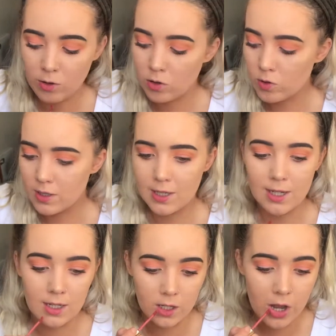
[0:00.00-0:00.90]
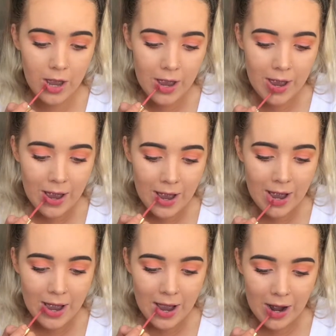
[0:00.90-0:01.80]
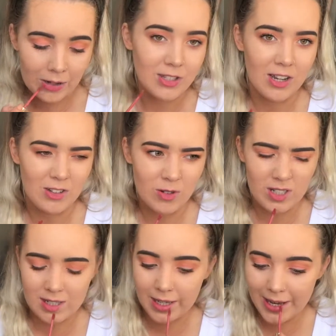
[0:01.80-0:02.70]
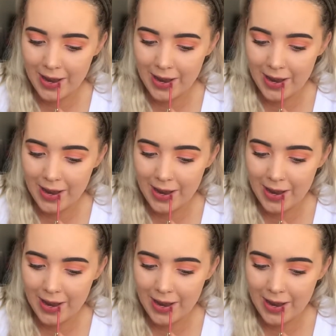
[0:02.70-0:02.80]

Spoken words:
using, I'll tell you in a sec.